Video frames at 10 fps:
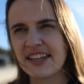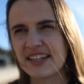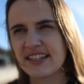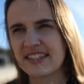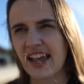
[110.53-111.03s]
it
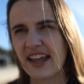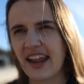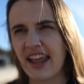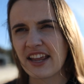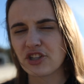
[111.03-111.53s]
did set
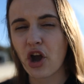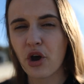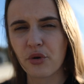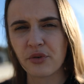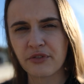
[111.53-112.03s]
a
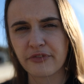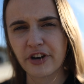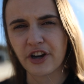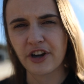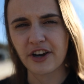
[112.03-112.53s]
tone
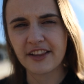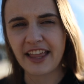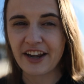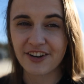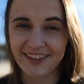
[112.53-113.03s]
for
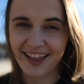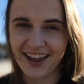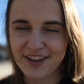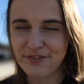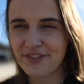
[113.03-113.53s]
later in
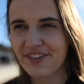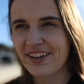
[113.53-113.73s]
life